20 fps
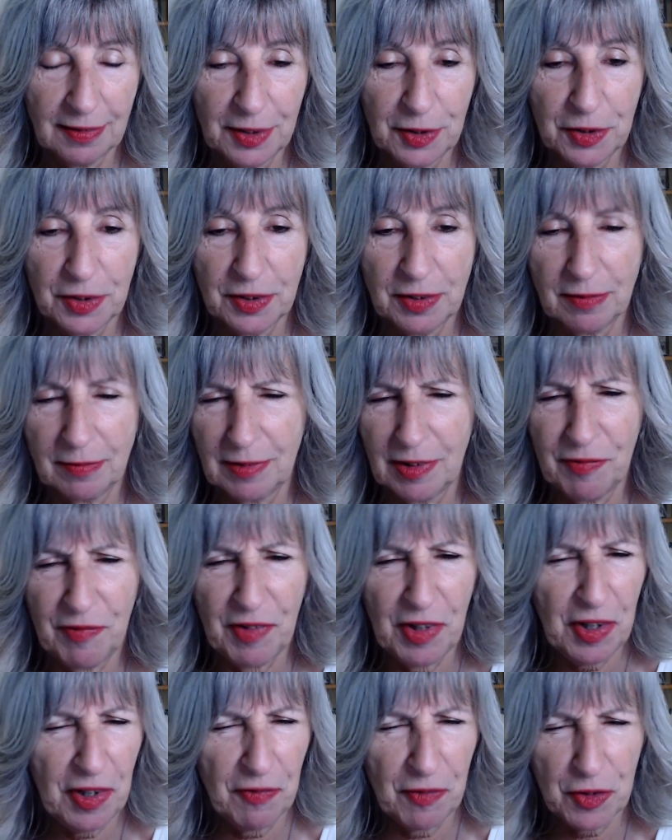There's the
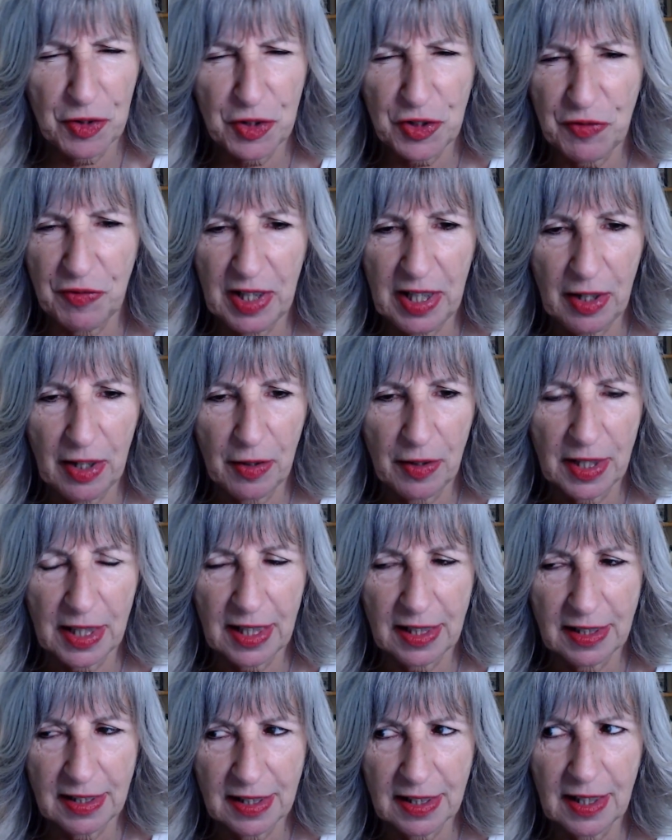very first video that
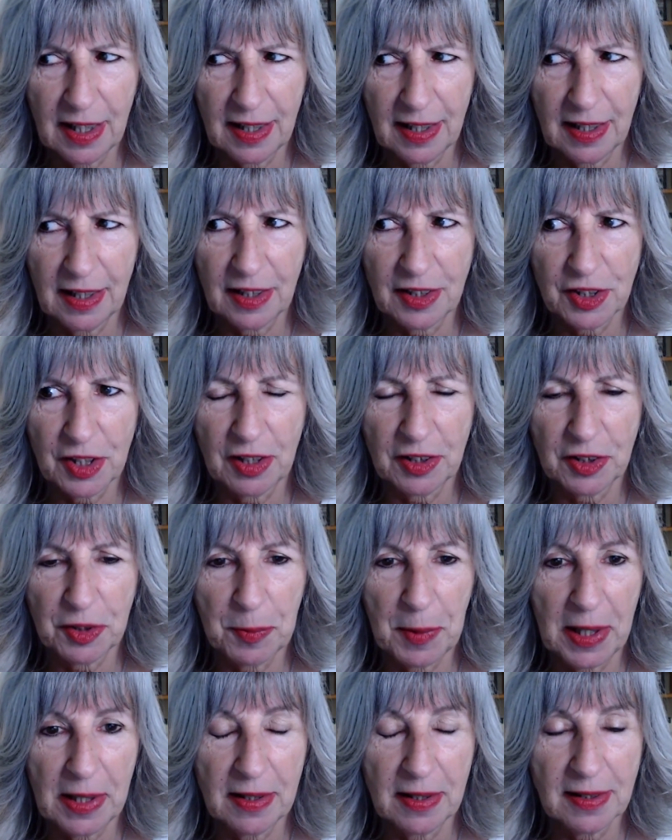I did, I think I talked
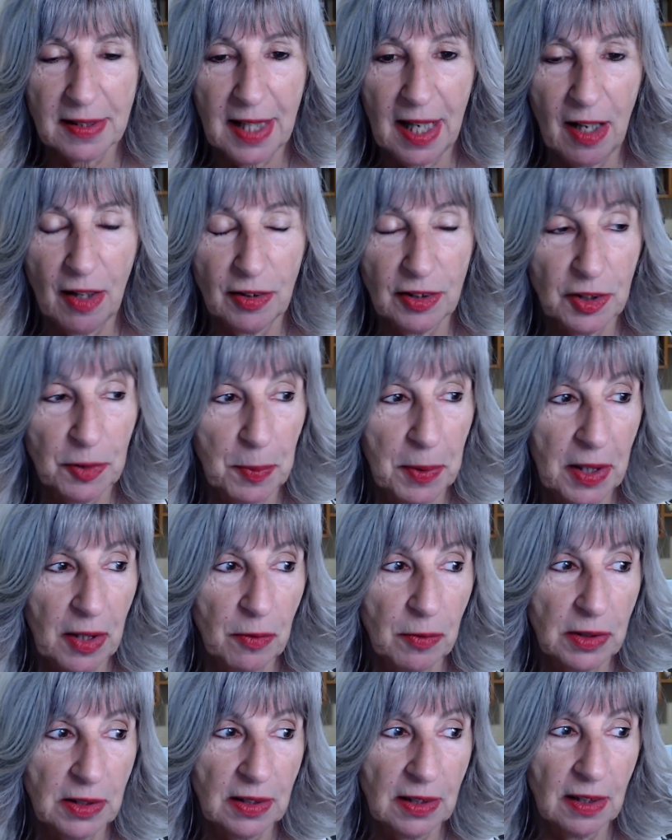about this house, but it
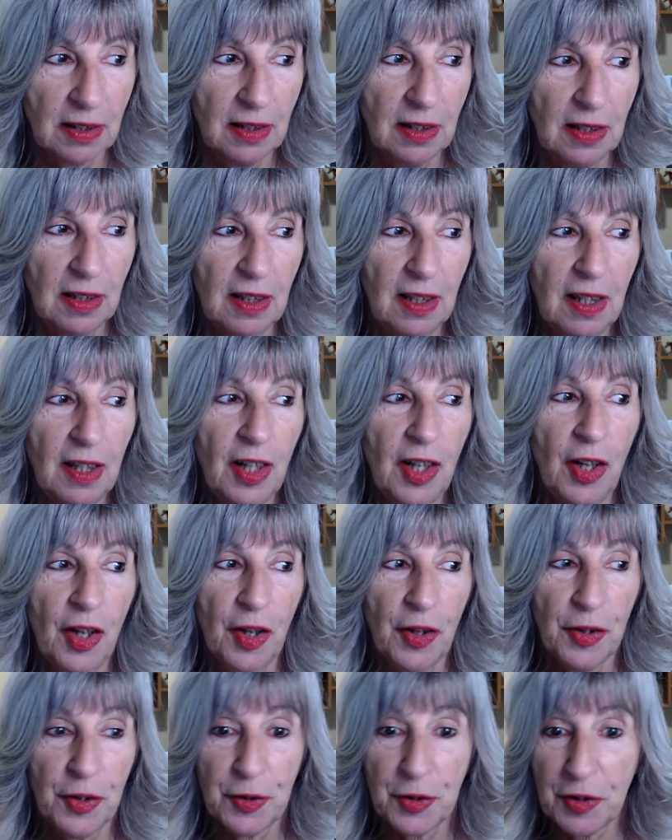was a
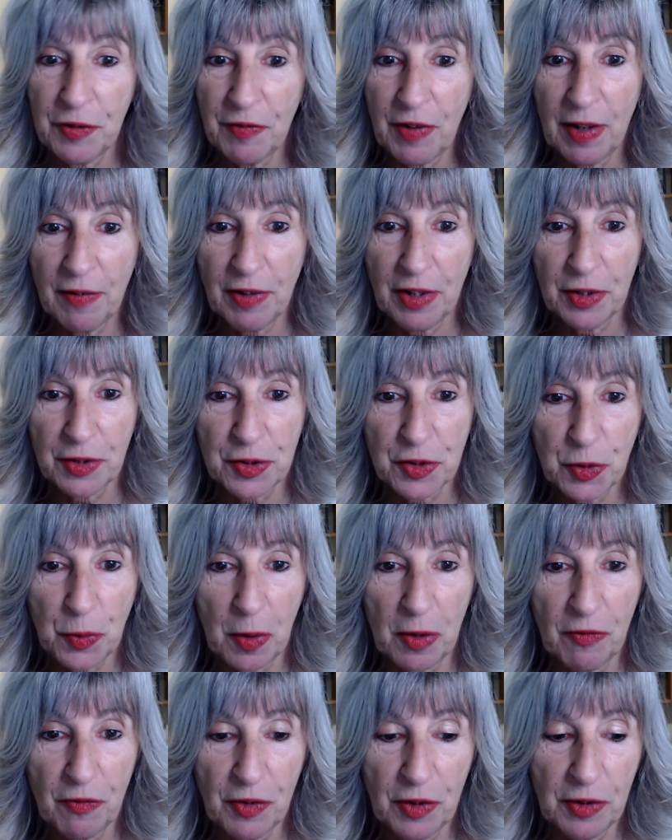3,500
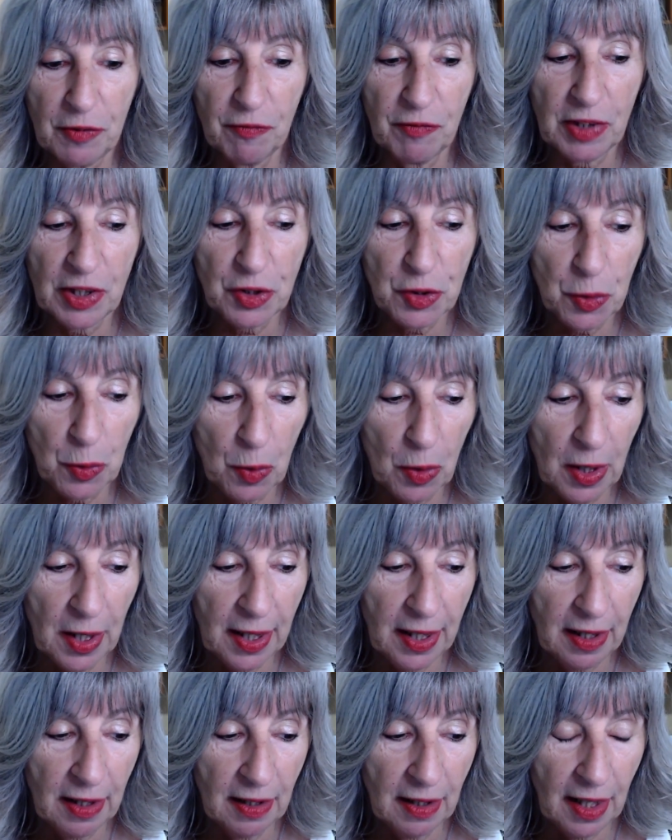square foot
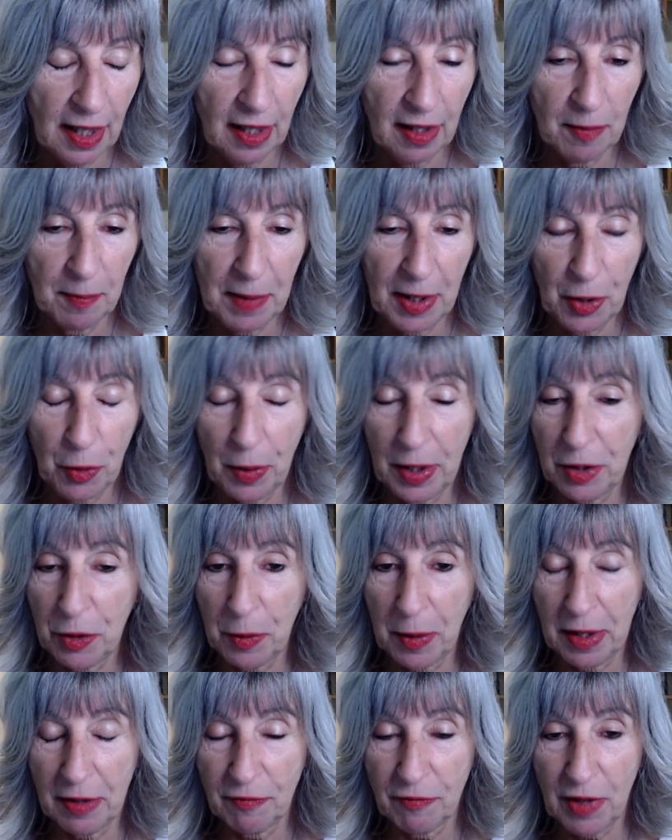Victorian, and my
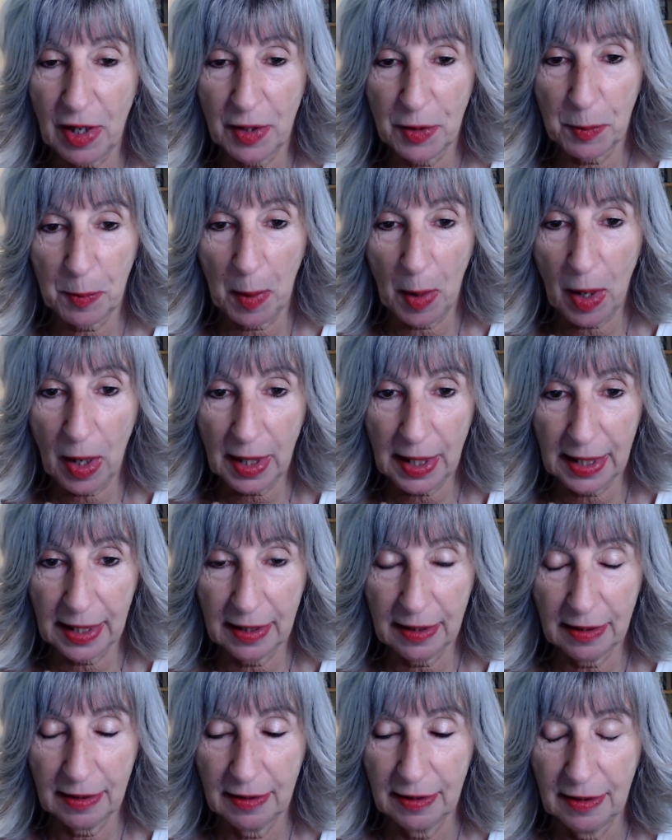great-grandfather bought
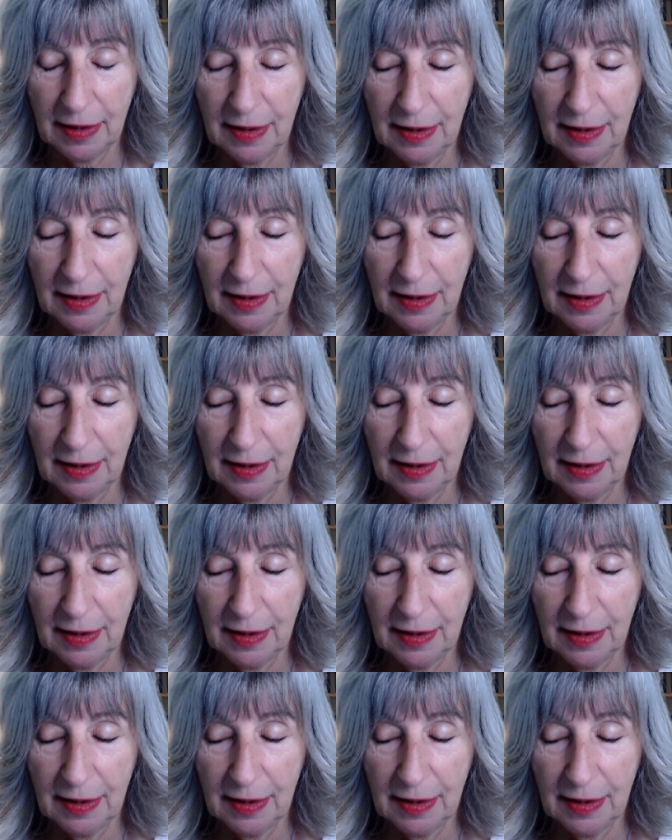it.